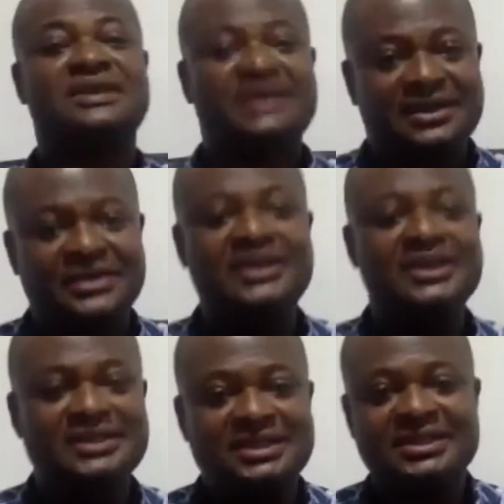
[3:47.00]

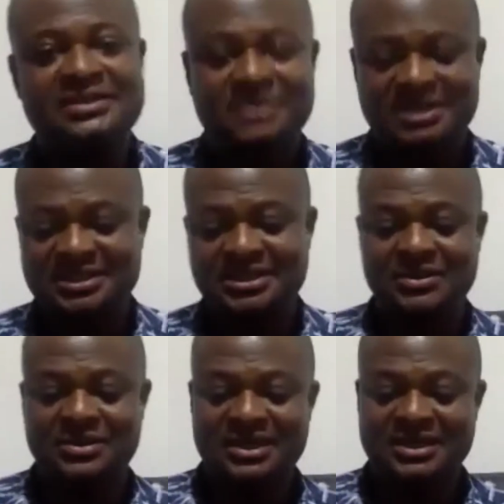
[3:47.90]
creating it with the
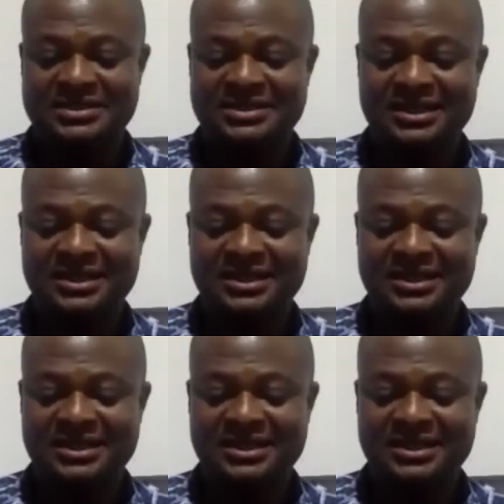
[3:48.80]
stakeholders